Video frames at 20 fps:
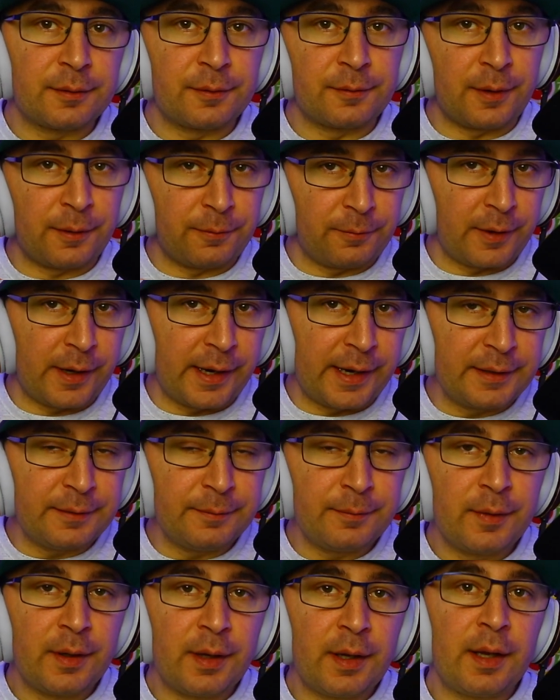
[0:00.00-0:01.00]
Fafine,
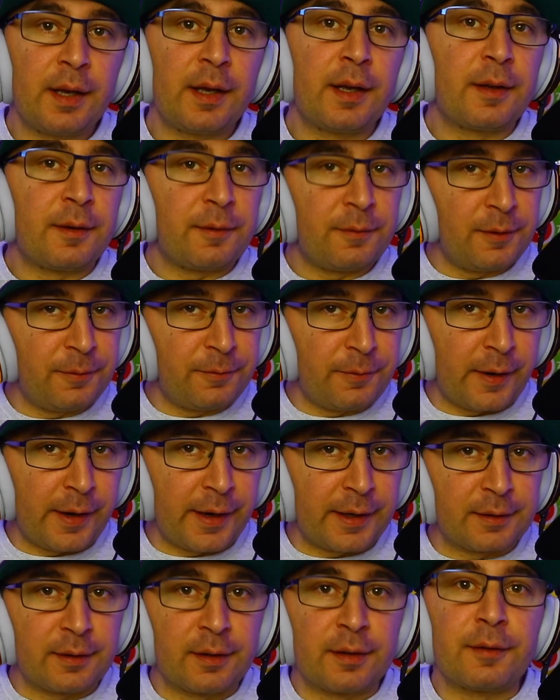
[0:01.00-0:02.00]

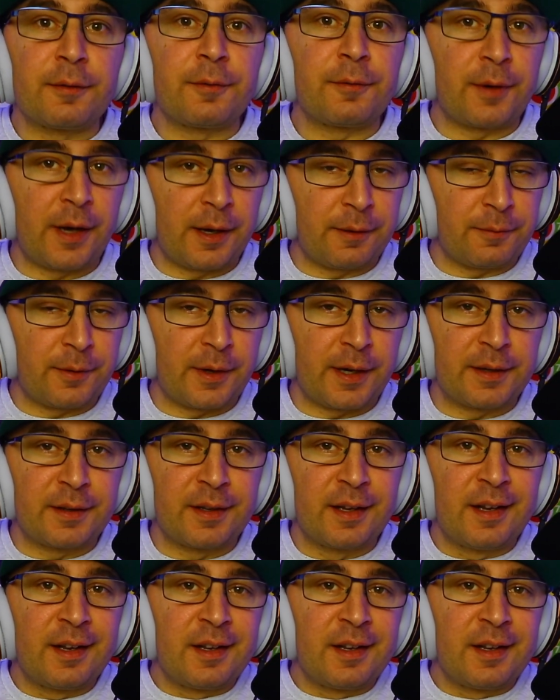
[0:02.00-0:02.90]
Fifine, Fine Fine.